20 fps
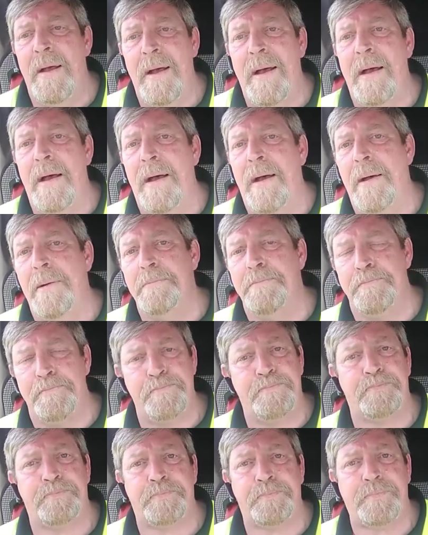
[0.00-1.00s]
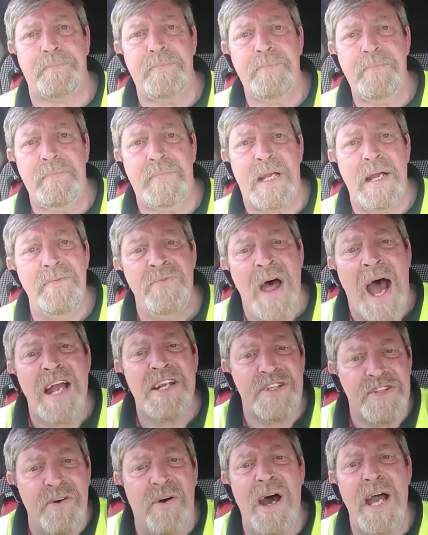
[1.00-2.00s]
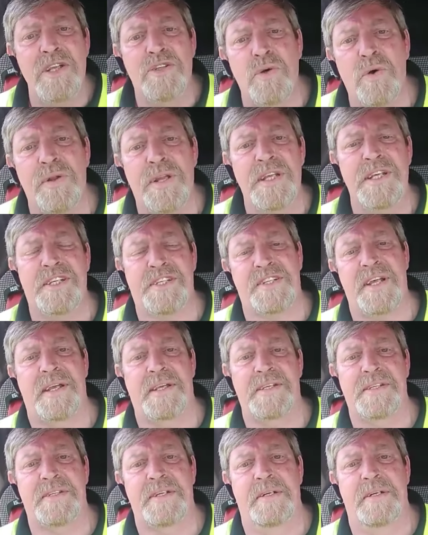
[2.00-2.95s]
um, nationalise all these things.